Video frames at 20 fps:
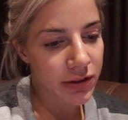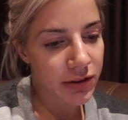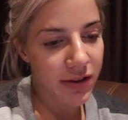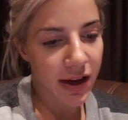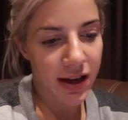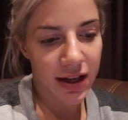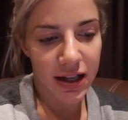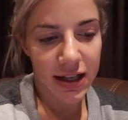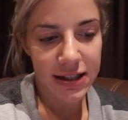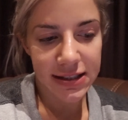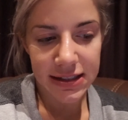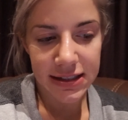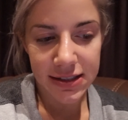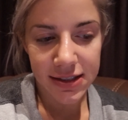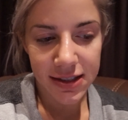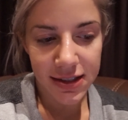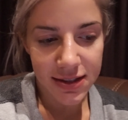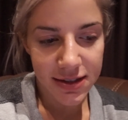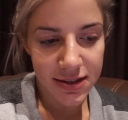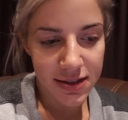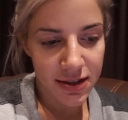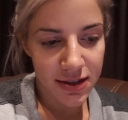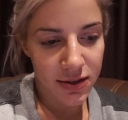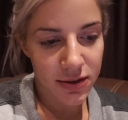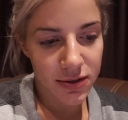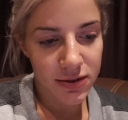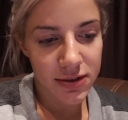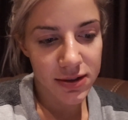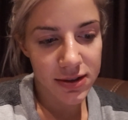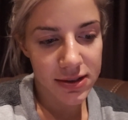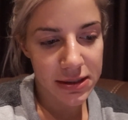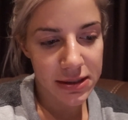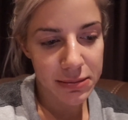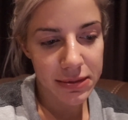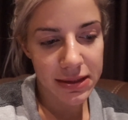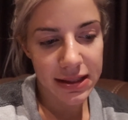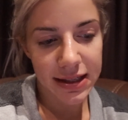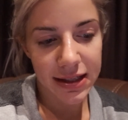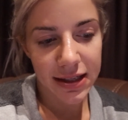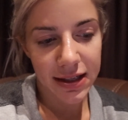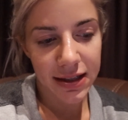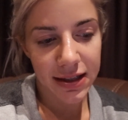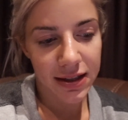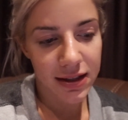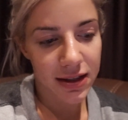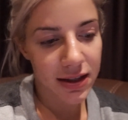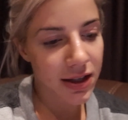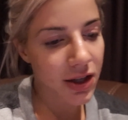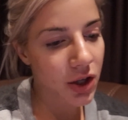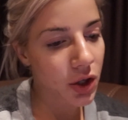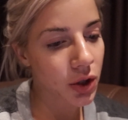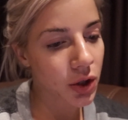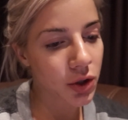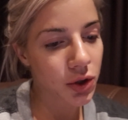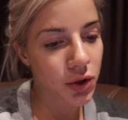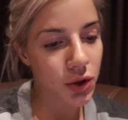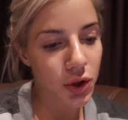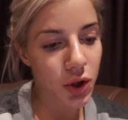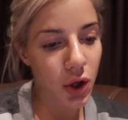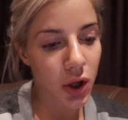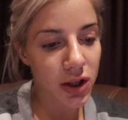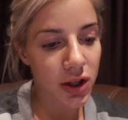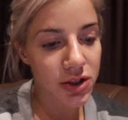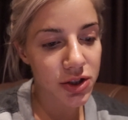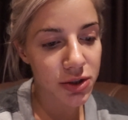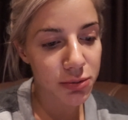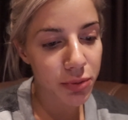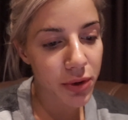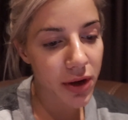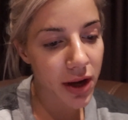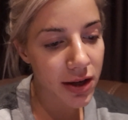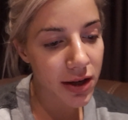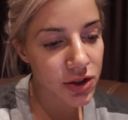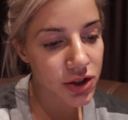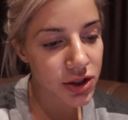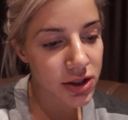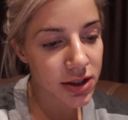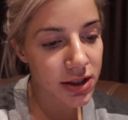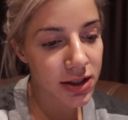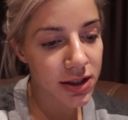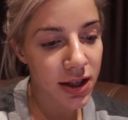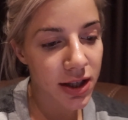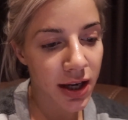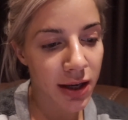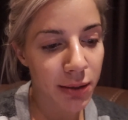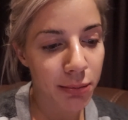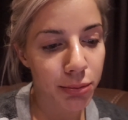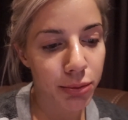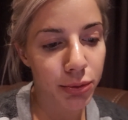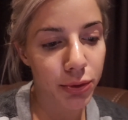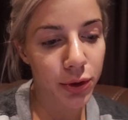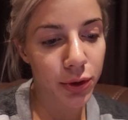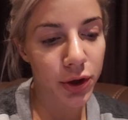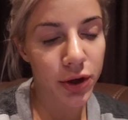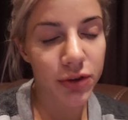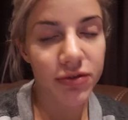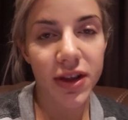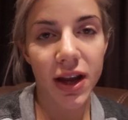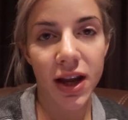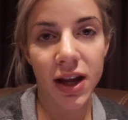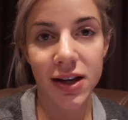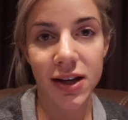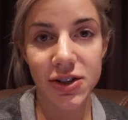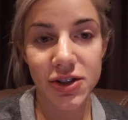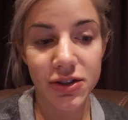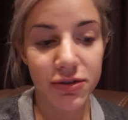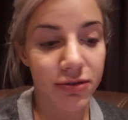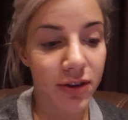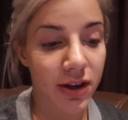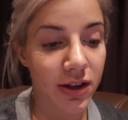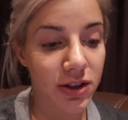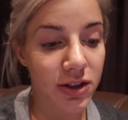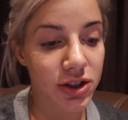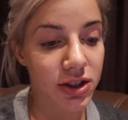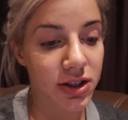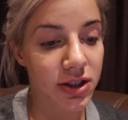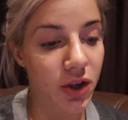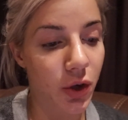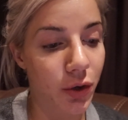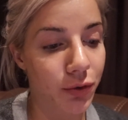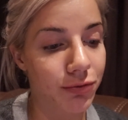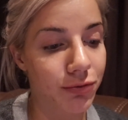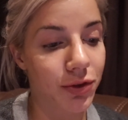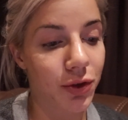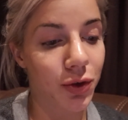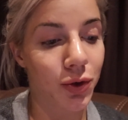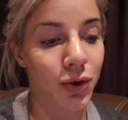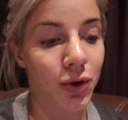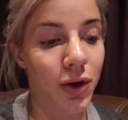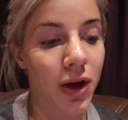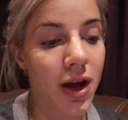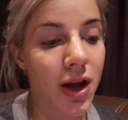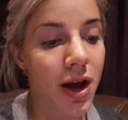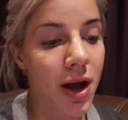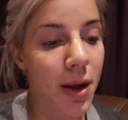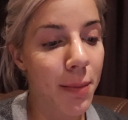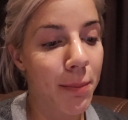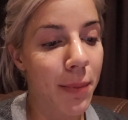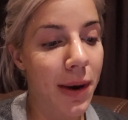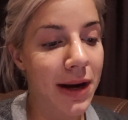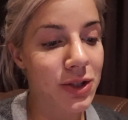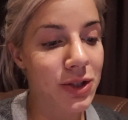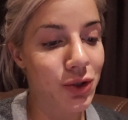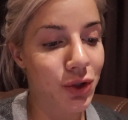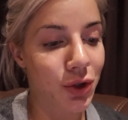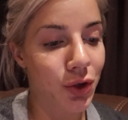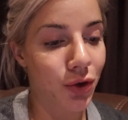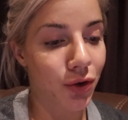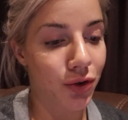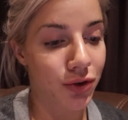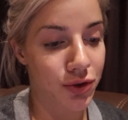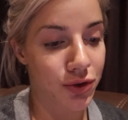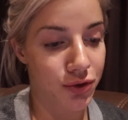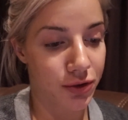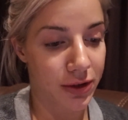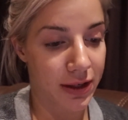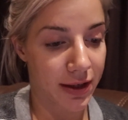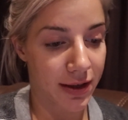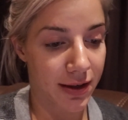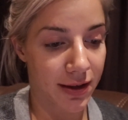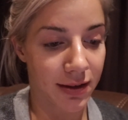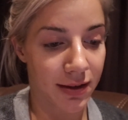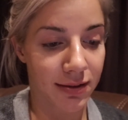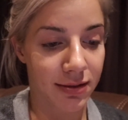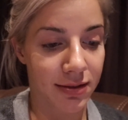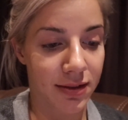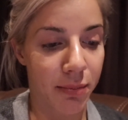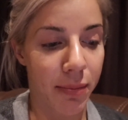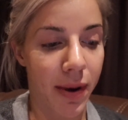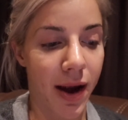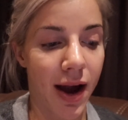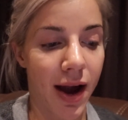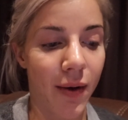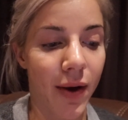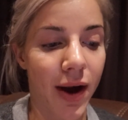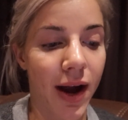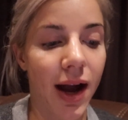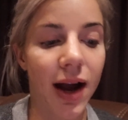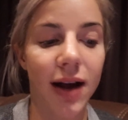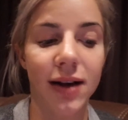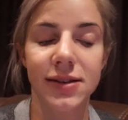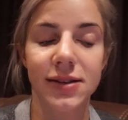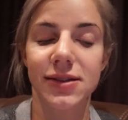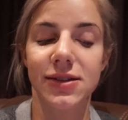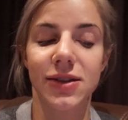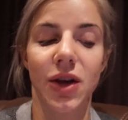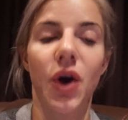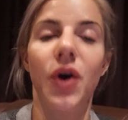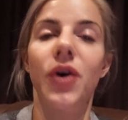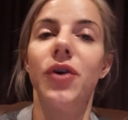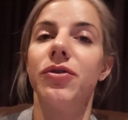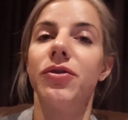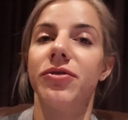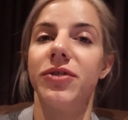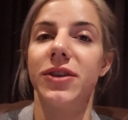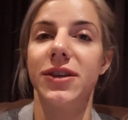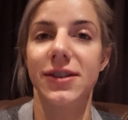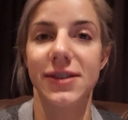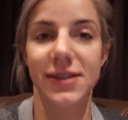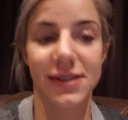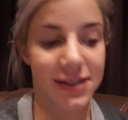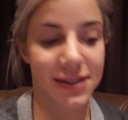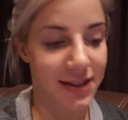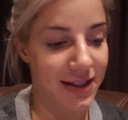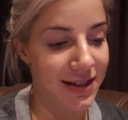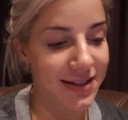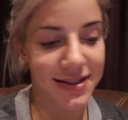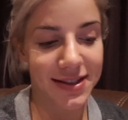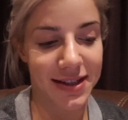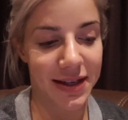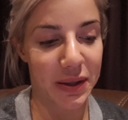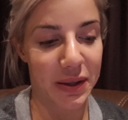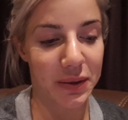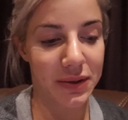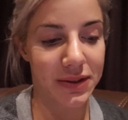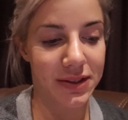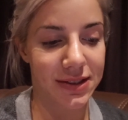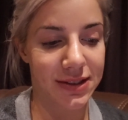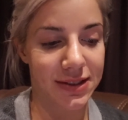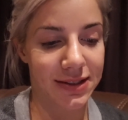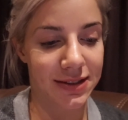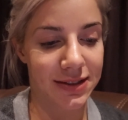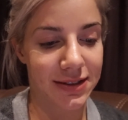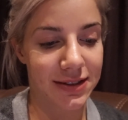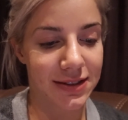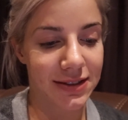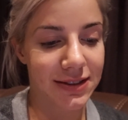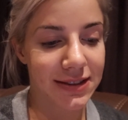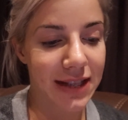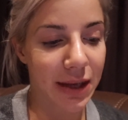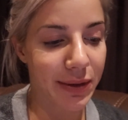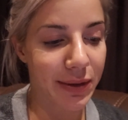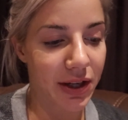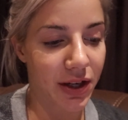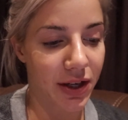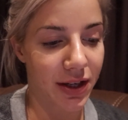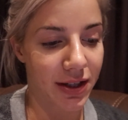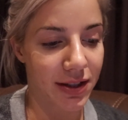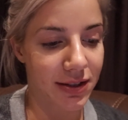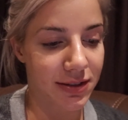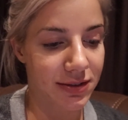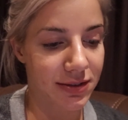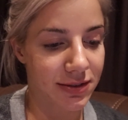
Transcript: revitalizing skin cells, stimulating new collagen production, and improve the energy function of your mitochondria, the powerhouse of skin cells. There we go.